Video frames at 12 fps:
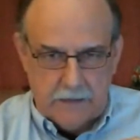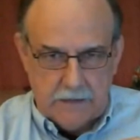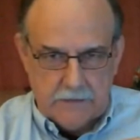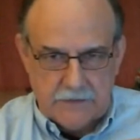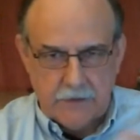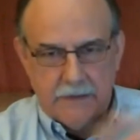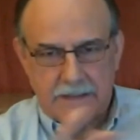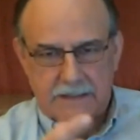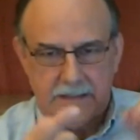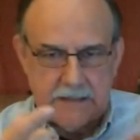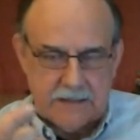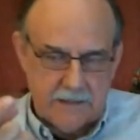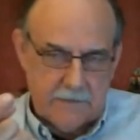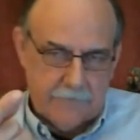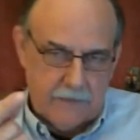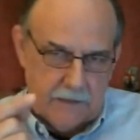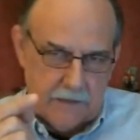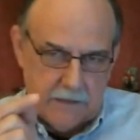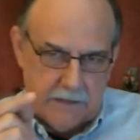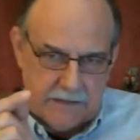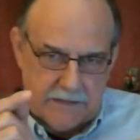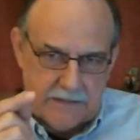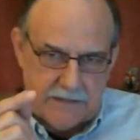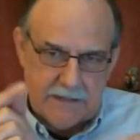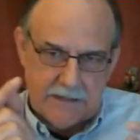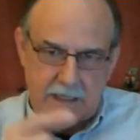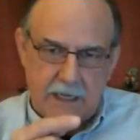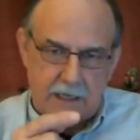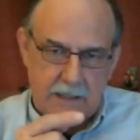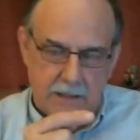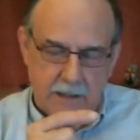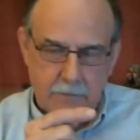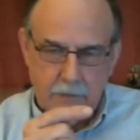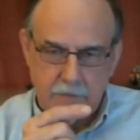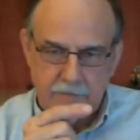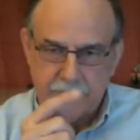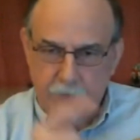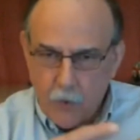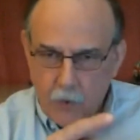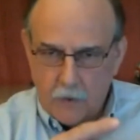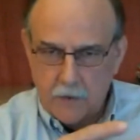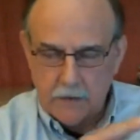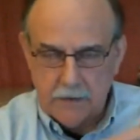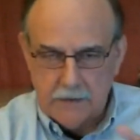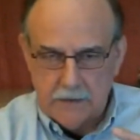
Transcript: So this is design number 4